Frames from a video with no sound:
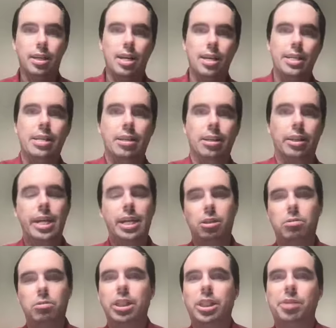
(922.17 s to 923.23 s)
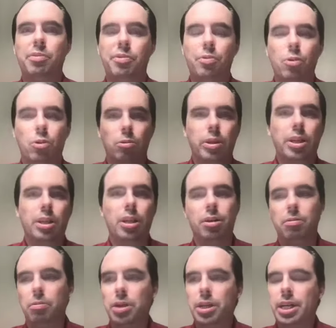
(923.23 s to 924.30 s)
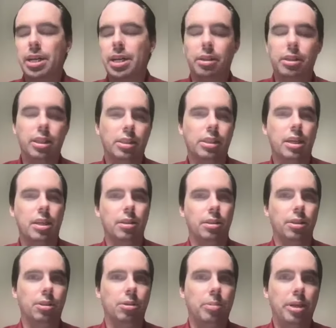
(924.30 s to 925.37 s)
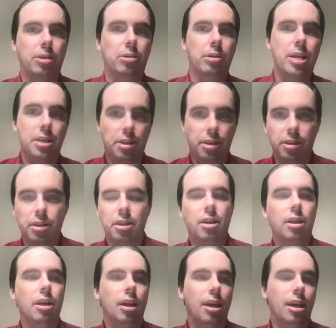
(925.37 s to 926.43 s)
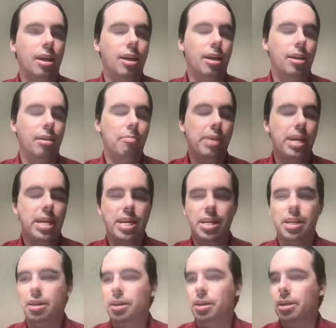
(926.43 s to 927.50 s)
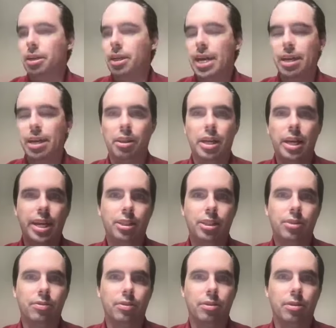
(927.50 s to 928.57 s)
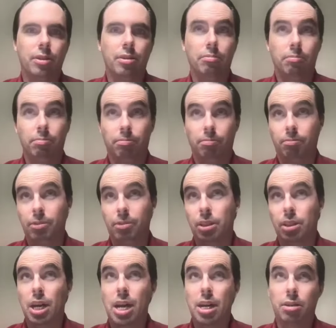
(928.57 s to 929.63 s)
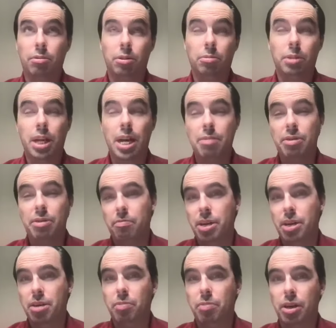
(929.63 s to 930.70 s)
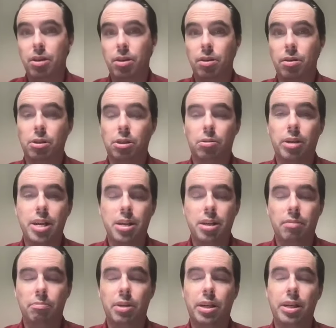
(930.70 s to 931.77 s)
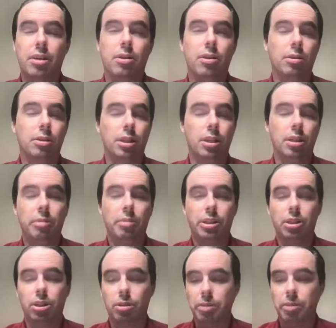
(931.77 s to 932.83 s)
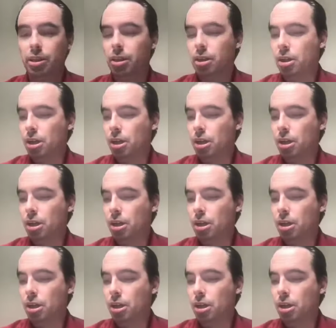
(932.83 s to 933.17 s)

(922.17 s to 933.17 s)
And now the last question before we go, we kind of touched on it a little bit. Creighton uh, made headlines for a locker room comment made by Coach Crate by Coach uh, McDermott